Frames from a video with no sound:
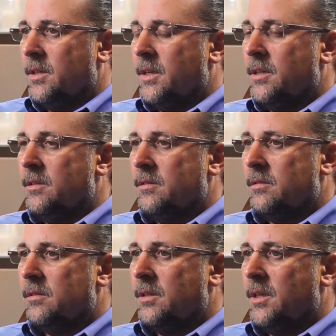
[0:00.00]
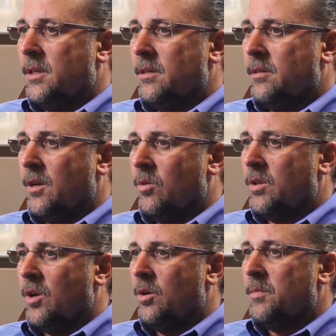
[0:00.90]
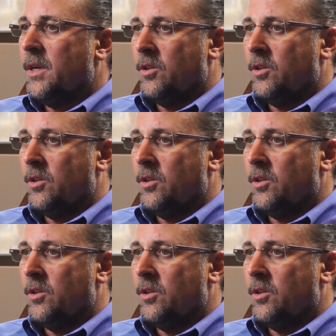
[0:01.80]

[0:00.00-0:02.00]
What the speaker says: in Oklahoma,